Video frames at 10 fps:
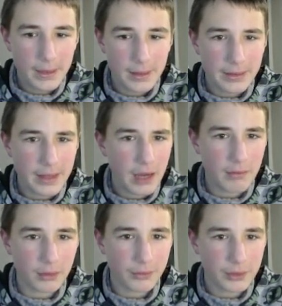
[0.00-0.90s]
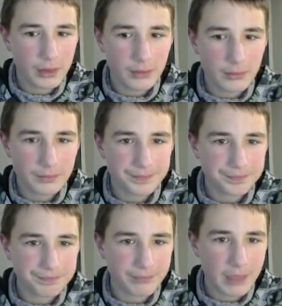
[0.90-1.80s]
No, I won't,
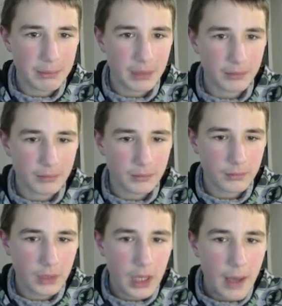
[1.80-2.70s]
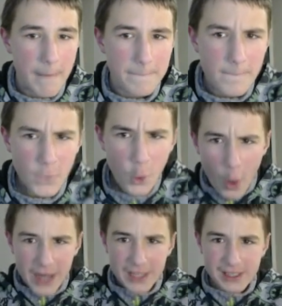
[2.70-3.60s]
maybe.
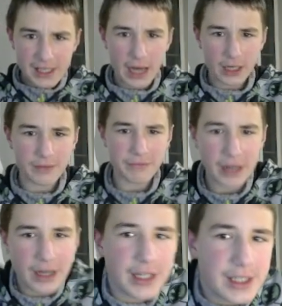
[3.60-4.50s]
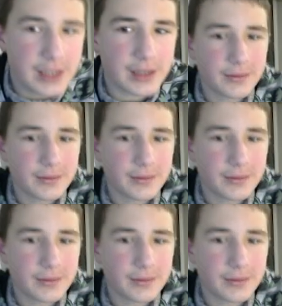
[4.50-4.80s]
Queen sacrifice!